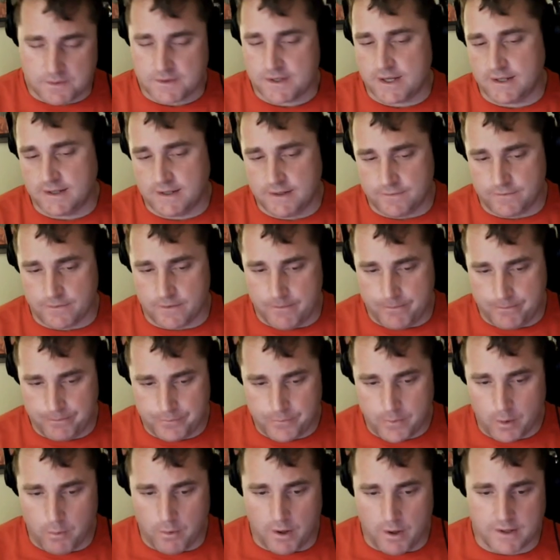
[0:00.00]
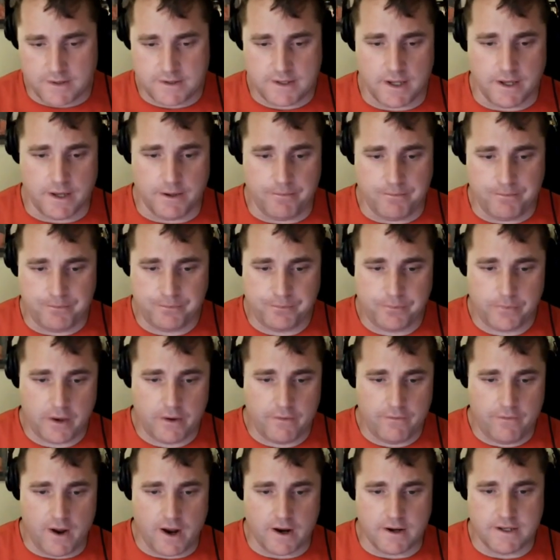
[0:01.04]
is that different? Well, I'll tell you.
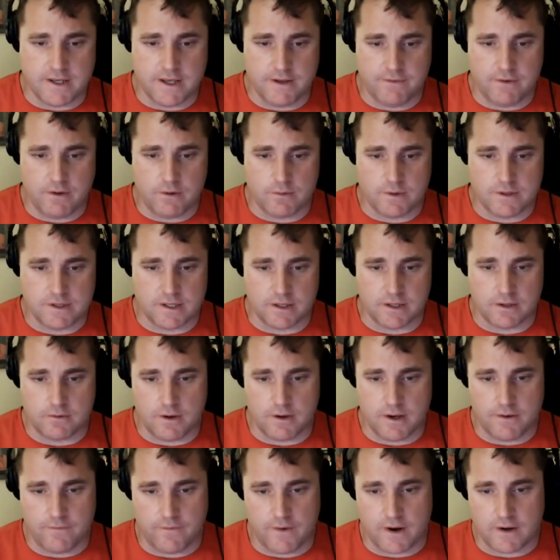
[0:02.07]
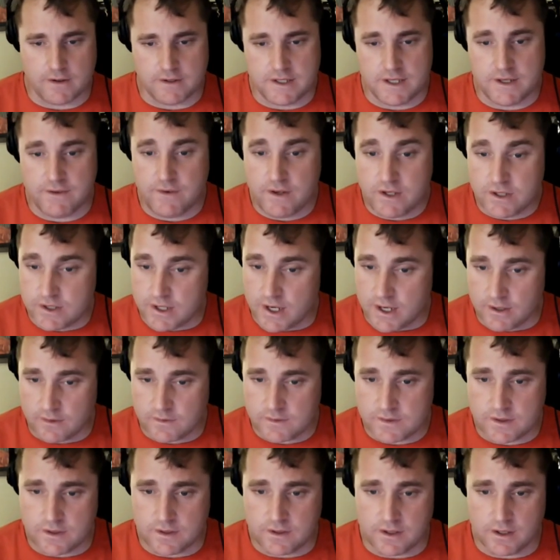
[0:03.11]
Fire TV recently created Fire TV
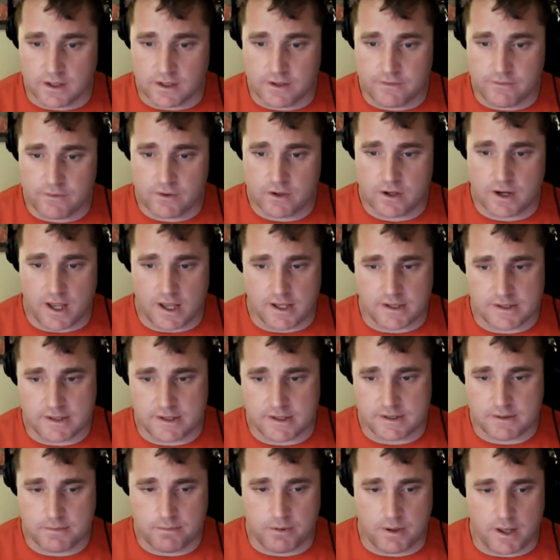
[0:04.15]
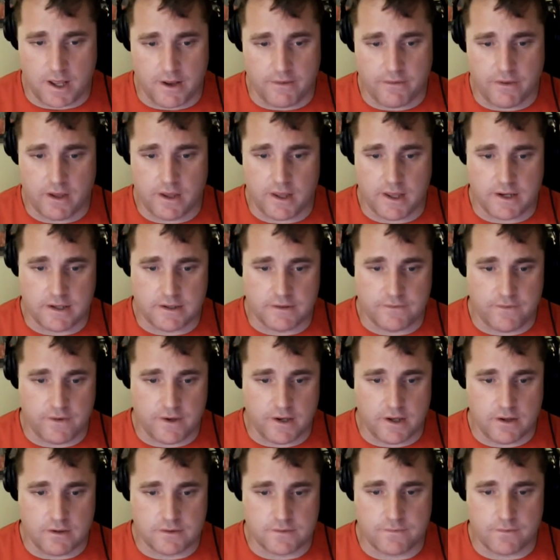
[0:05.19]
channels to deliver constant supply of the latest
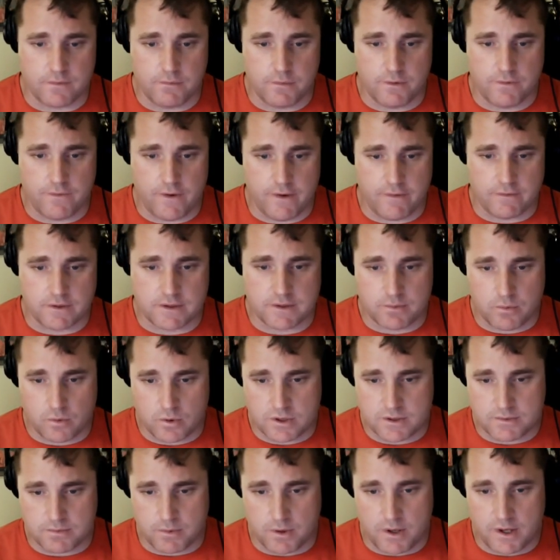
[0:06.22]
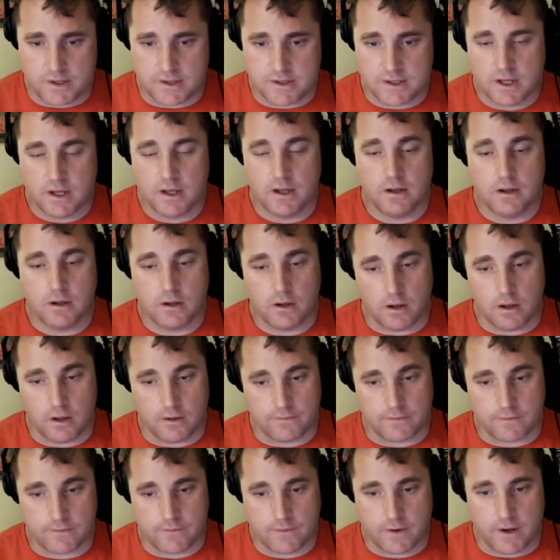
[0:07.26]
videos from your favorite sports brands, all
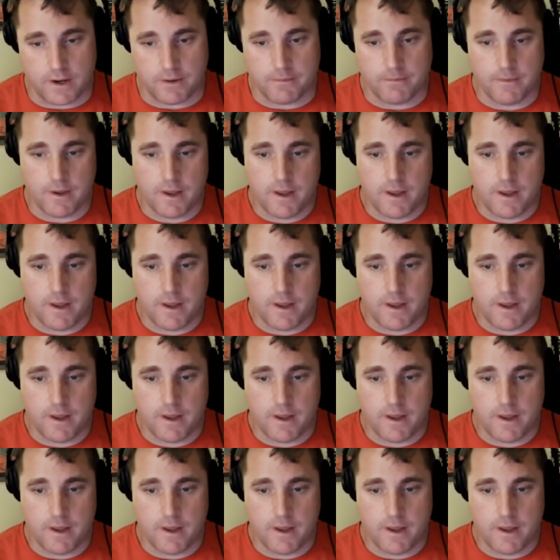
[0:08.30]
for free.